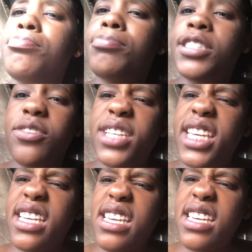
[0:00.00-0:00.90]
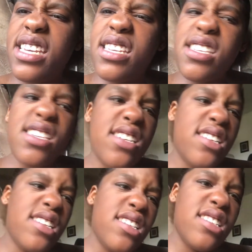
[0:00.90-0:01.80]

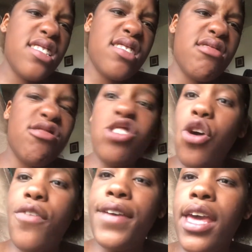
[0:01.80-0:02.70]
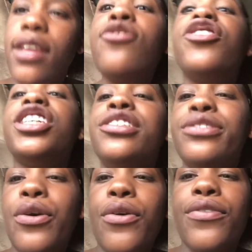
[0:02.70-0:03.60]
silky, soft. It's really
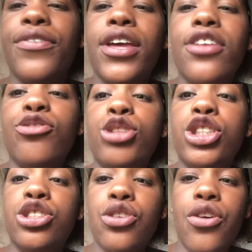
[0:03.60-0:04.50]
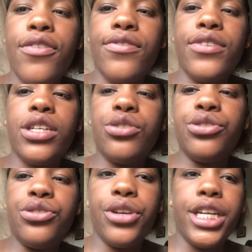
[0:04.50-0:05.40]
soft. It's really soft and
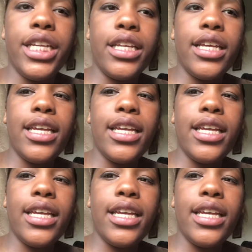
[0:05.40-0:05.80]
straight,